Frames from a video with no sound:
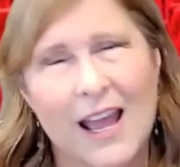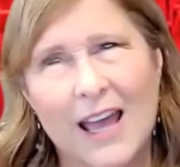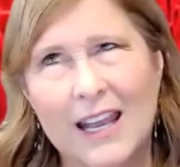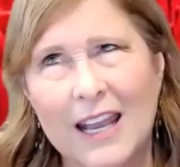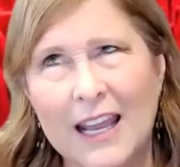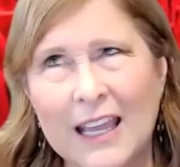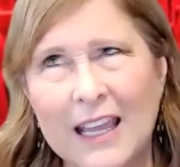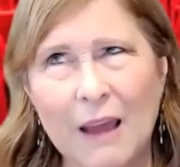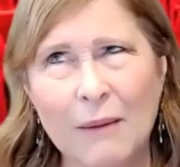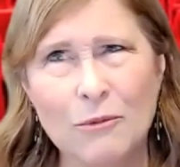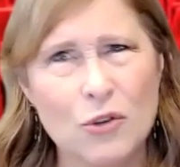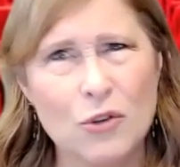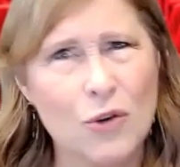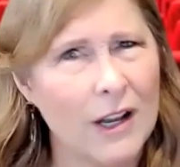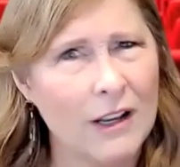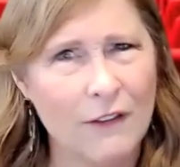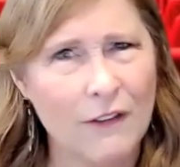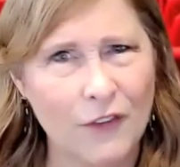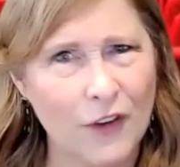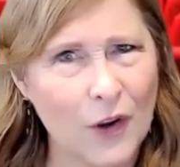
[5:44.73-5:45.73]
And I kept
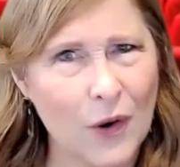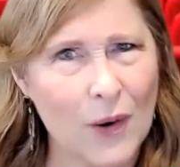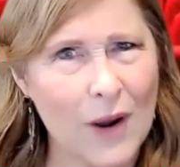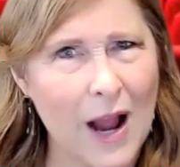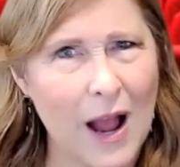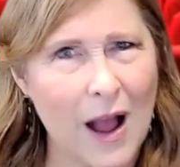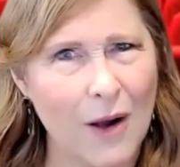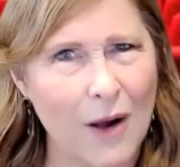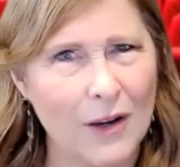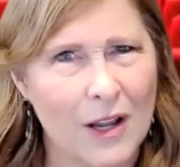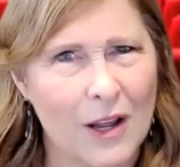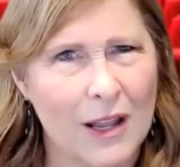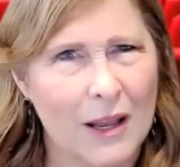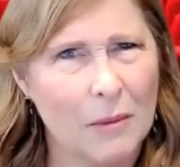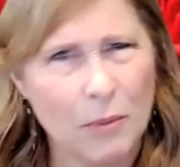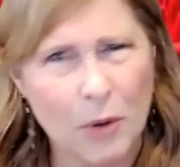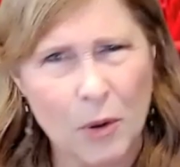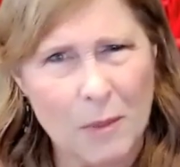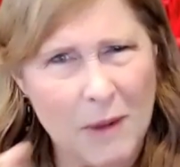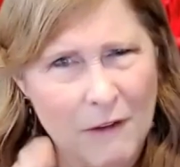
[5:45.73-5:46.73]
trying to figure out
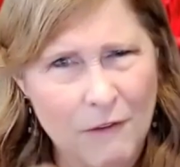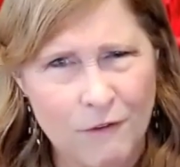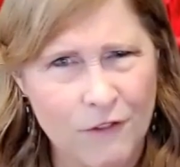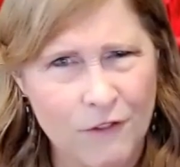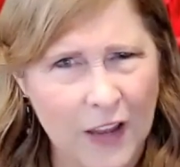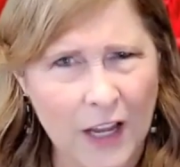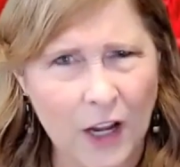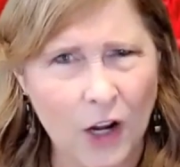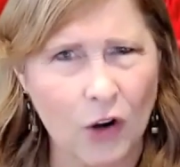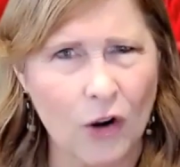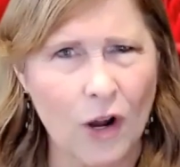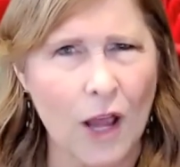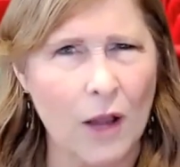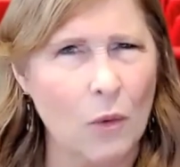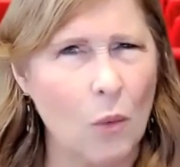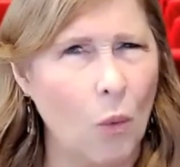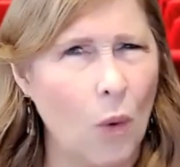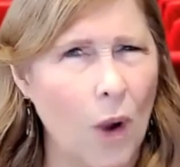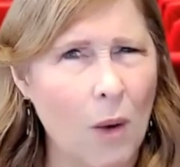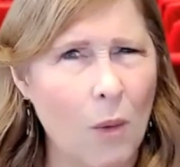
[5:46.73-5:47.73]
and put my finger
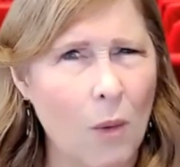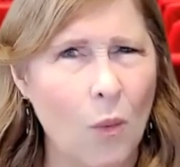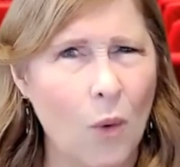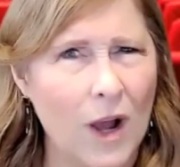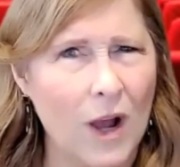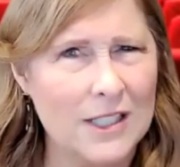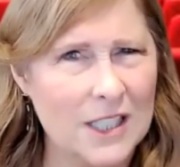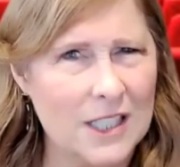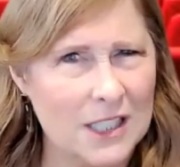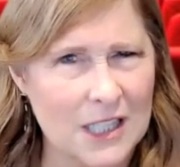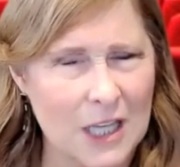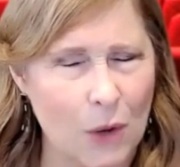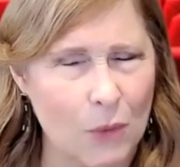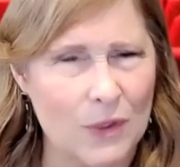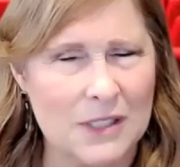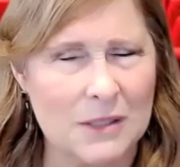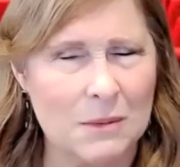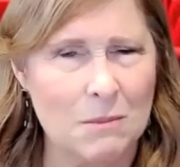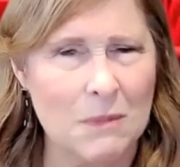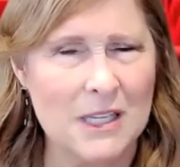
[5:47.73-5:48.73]
on what was it that
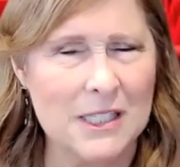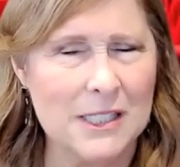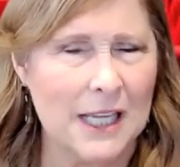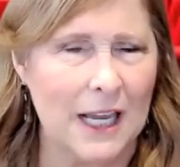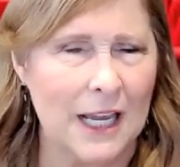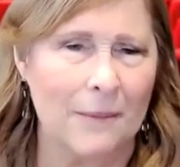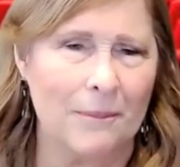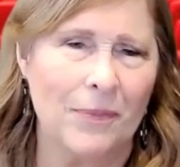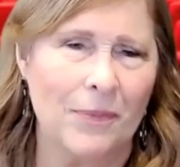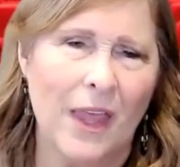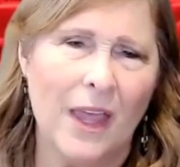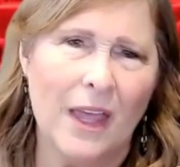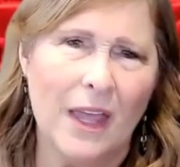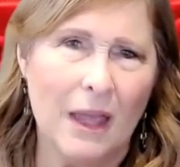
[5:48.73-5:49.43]
was missing.